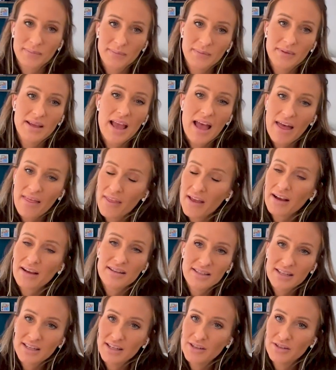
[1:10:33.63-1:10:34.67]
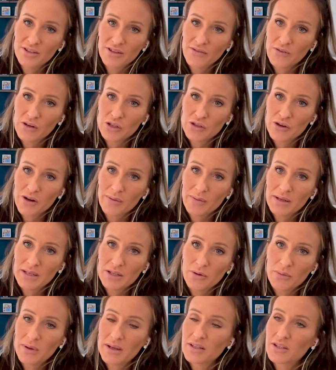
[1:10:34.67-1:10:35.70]
Yeah, that continues to frustrate me
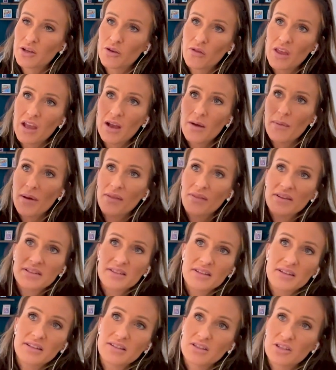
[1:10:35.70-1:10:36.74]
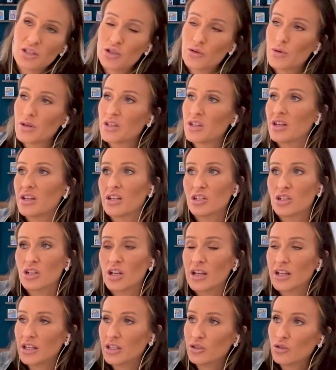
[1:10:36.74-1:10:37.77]
too, because you think about this situation
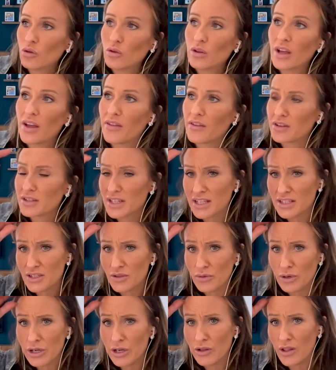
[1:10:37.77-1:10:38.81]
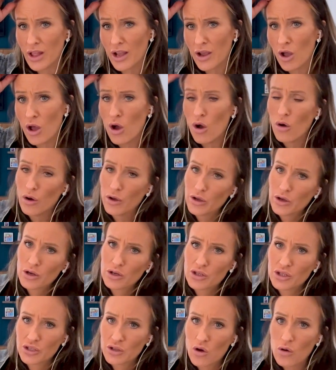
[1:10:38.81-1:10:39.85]
in a totally other sense, where you're like, oh, you
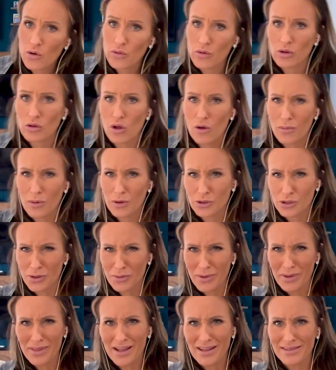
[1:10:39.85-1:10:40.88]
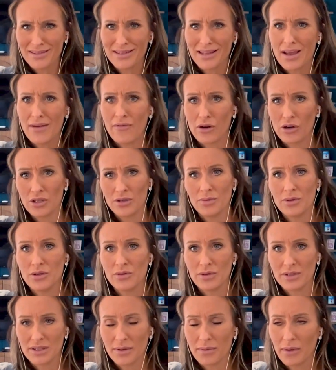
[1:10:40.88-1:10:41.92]
could just go to a global gym and that's safer to be
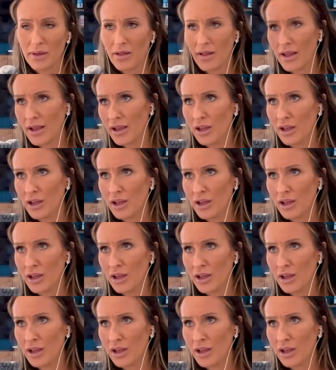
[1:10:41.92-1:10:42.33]
doing something like,